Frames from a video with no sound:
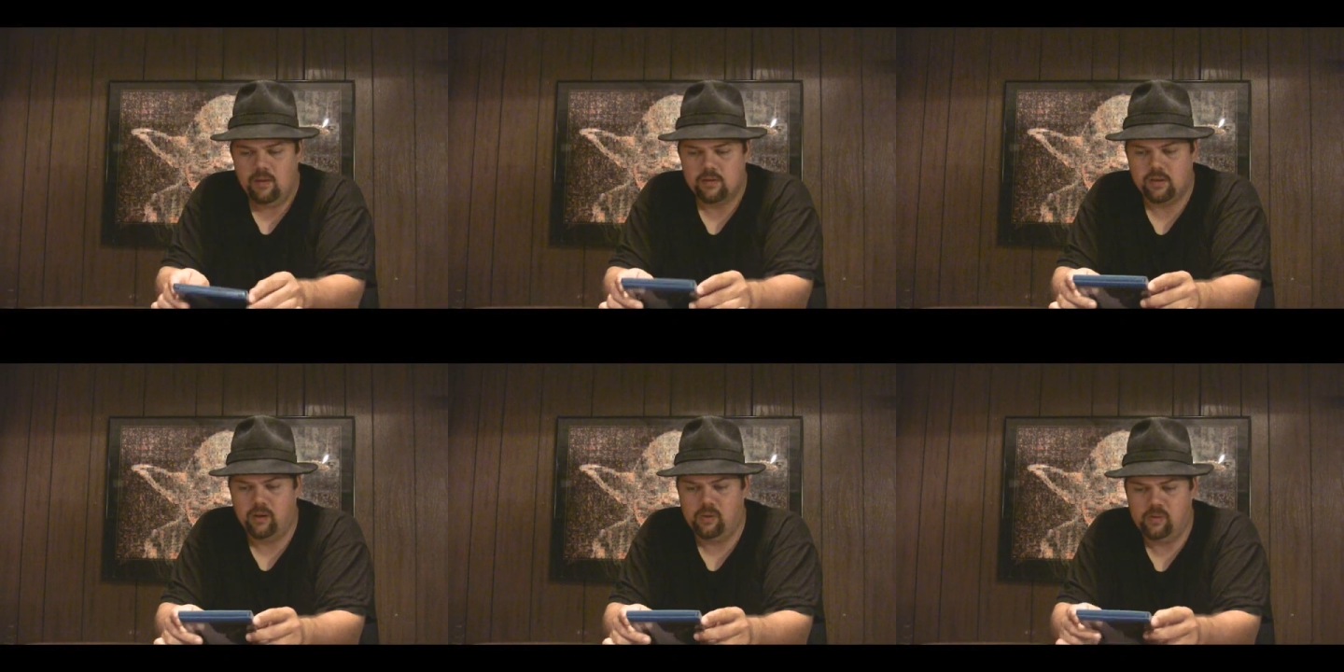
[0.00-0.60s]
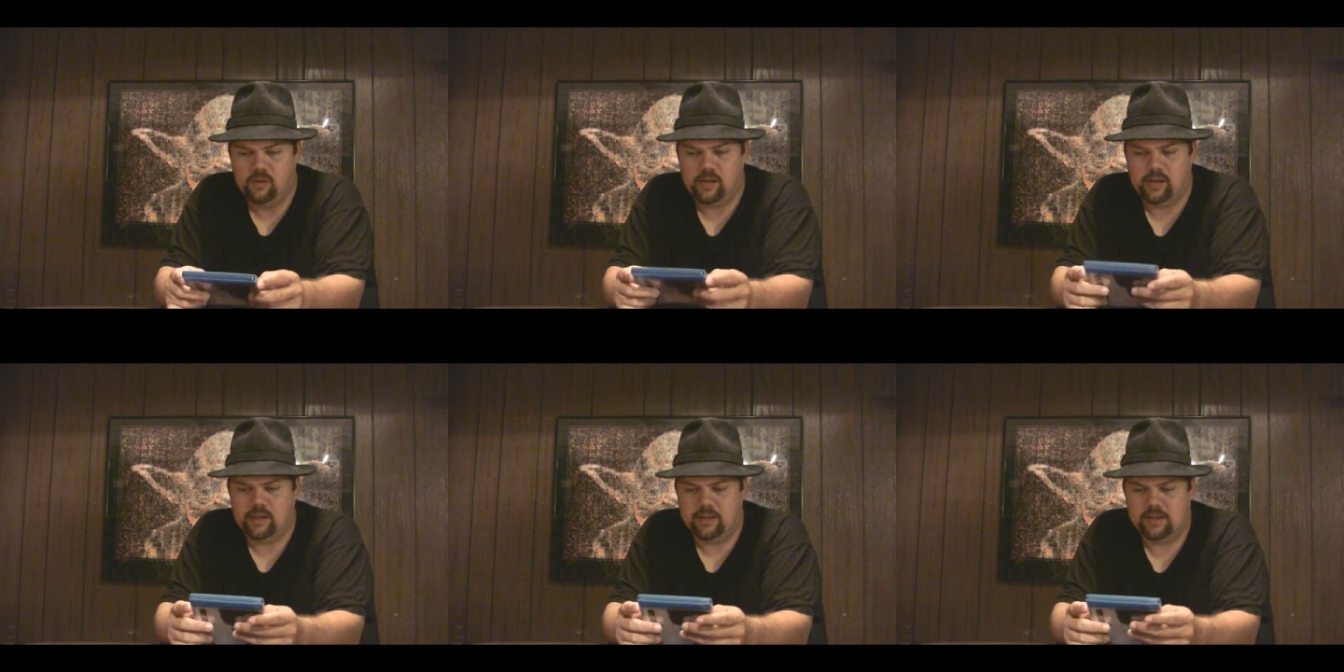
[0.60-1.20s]
So,
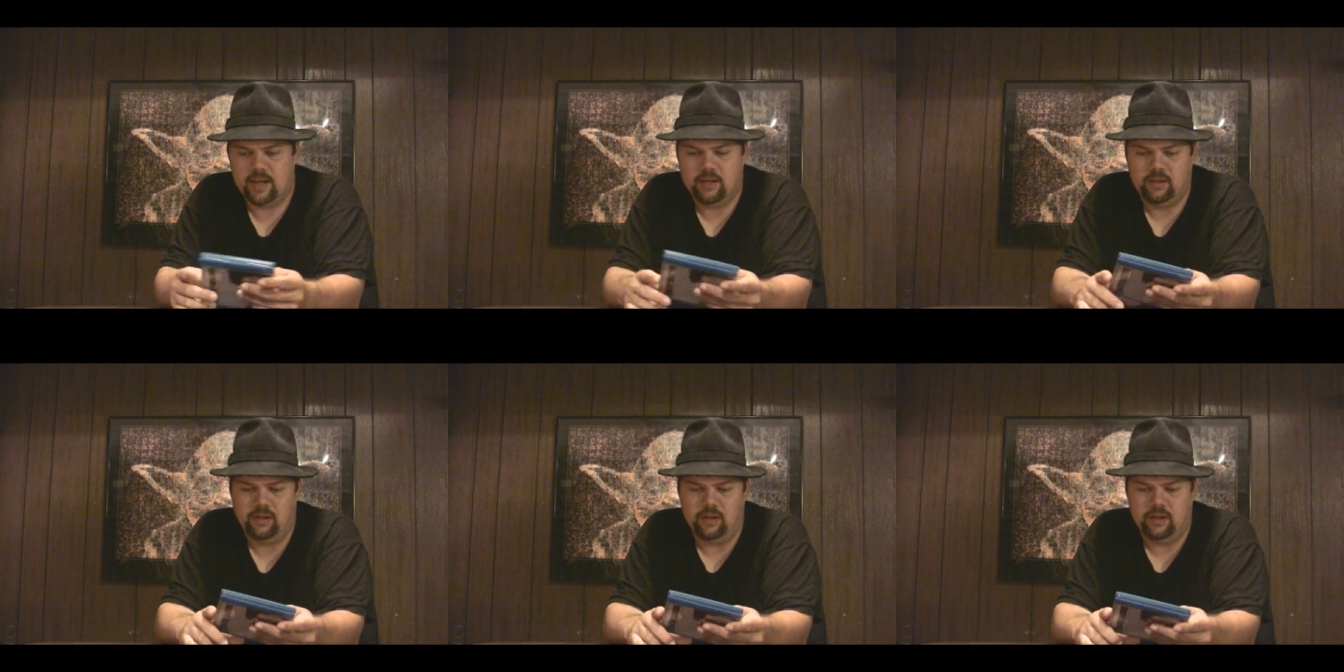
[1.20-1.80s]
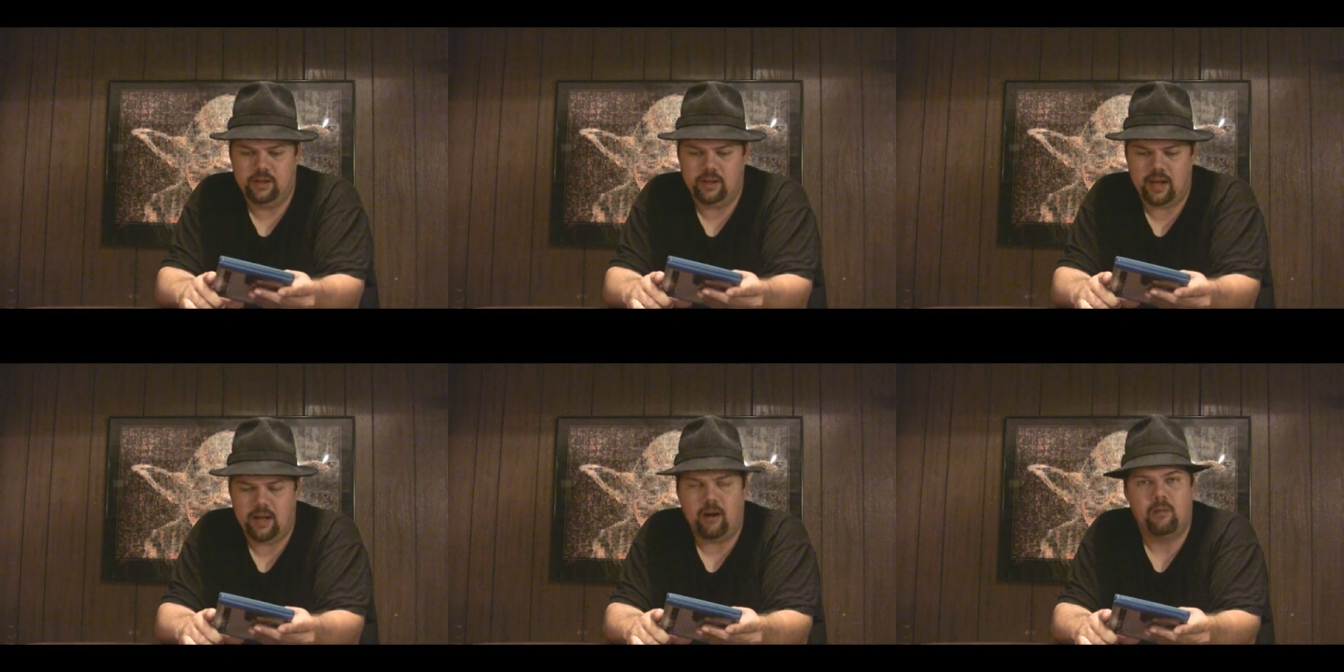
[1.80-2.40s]
uh, let's take a look
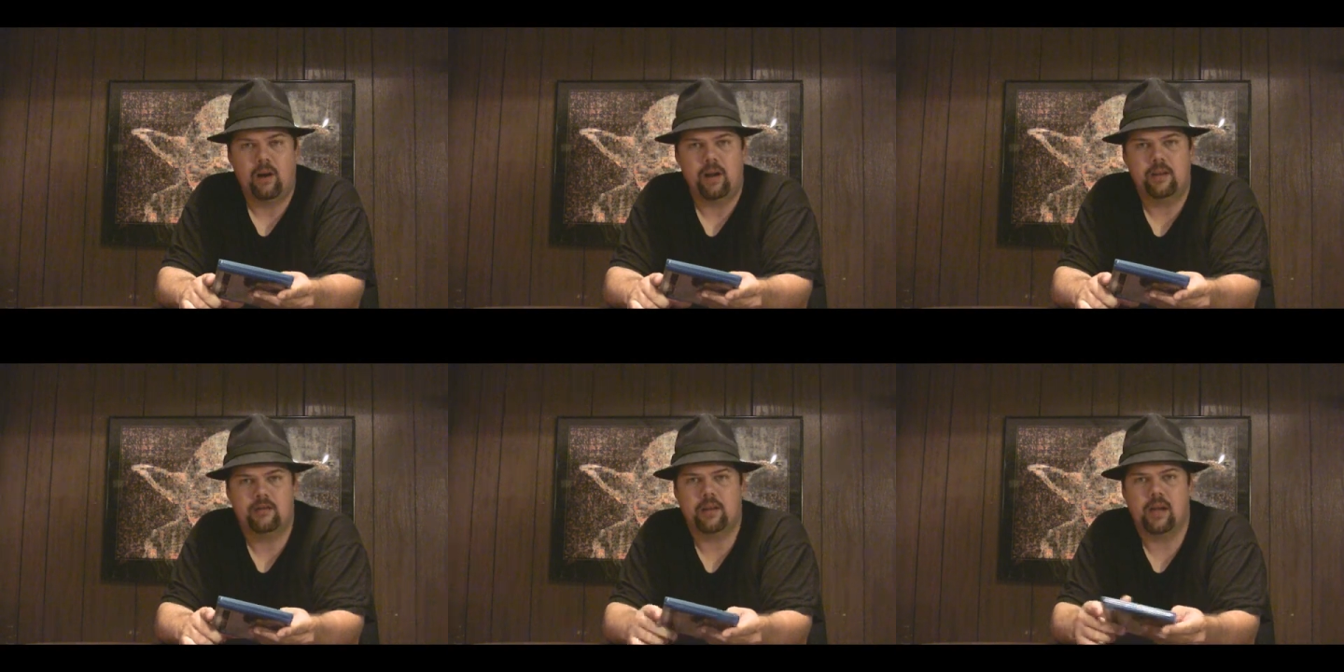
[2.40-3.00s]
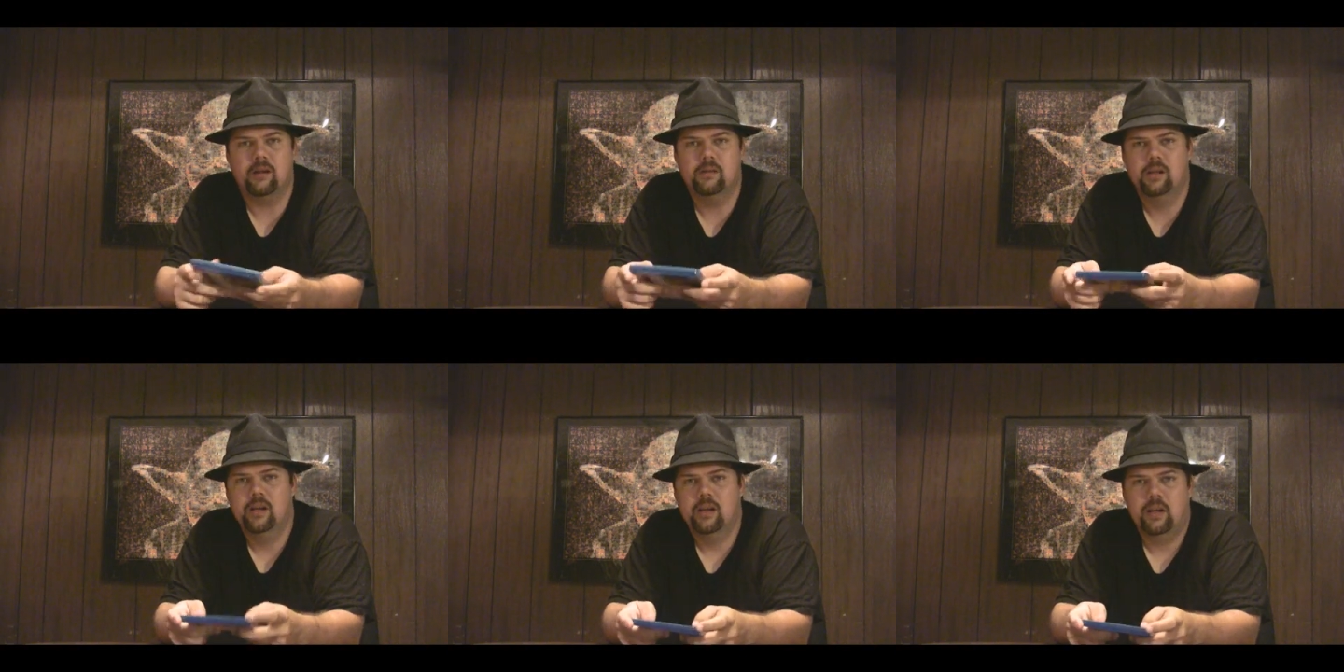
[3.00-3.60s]
at our rating scale
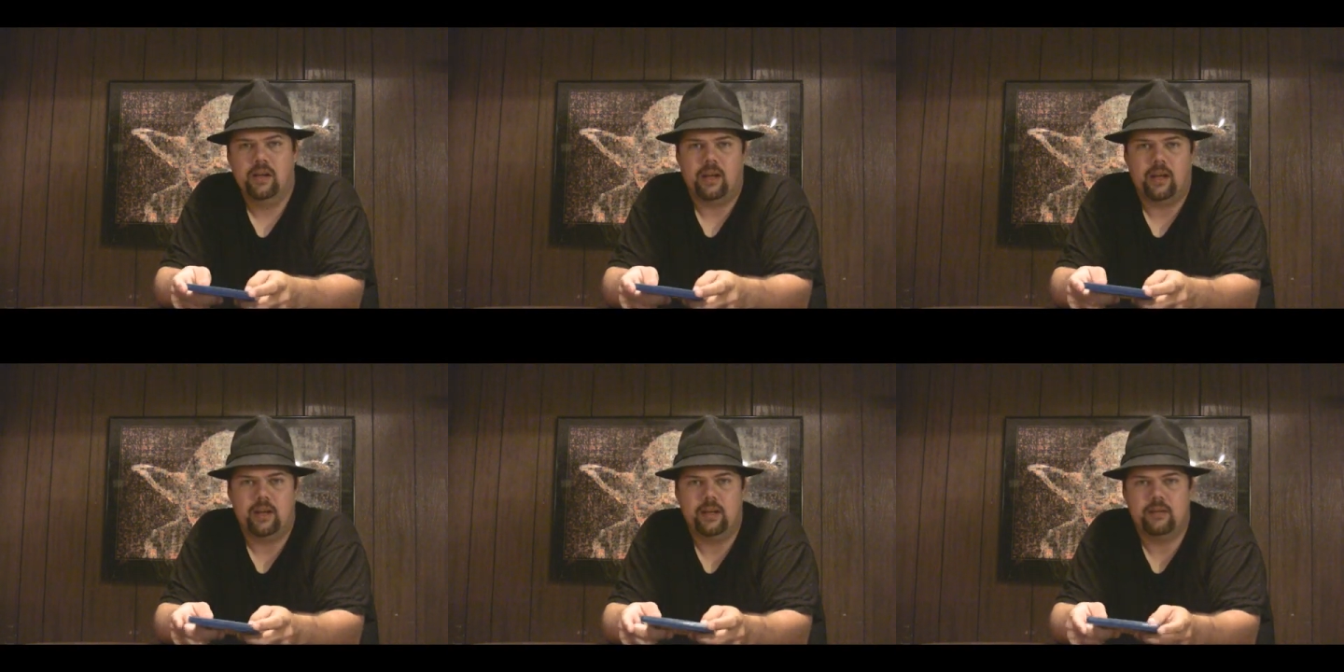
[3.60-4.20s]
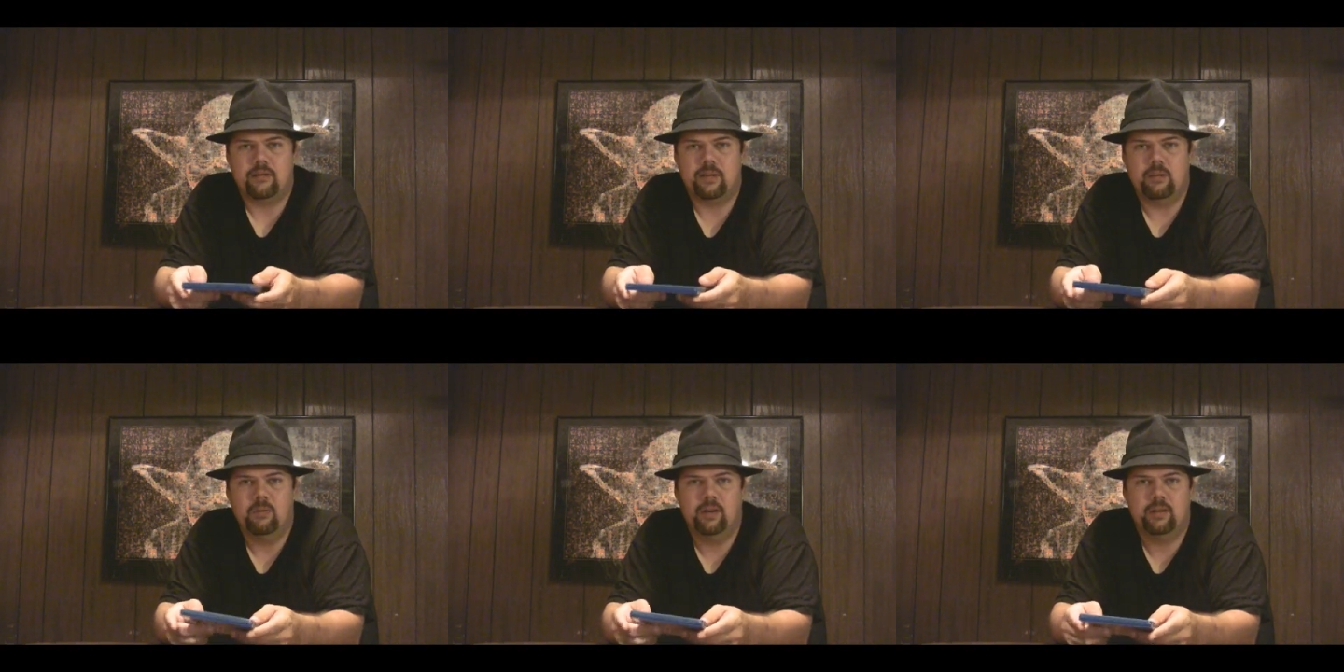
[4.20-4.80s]
and
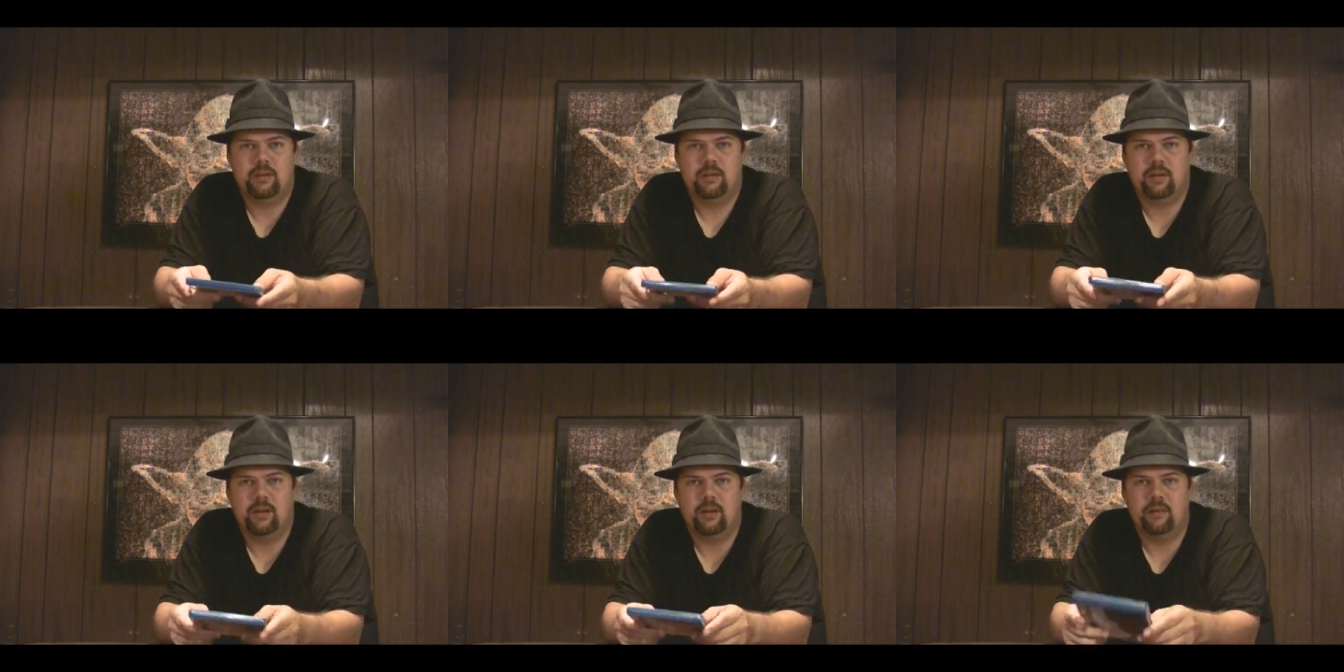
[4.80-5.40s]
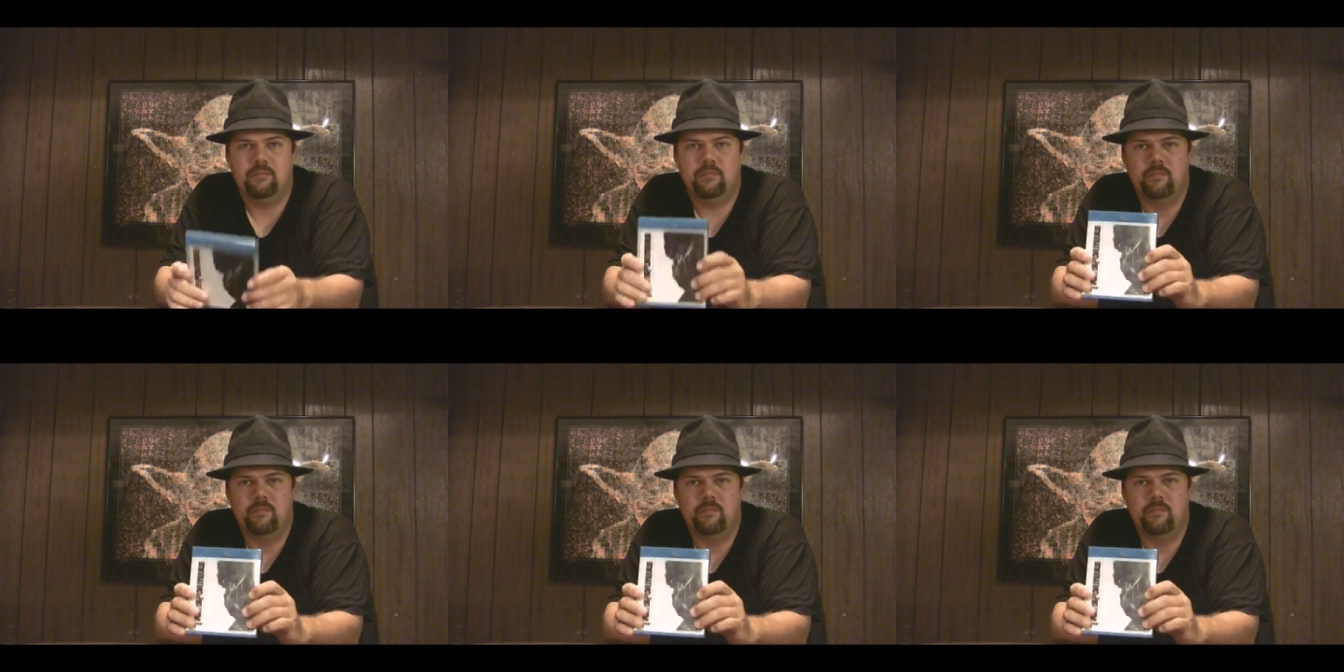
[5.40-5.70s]
see what uh,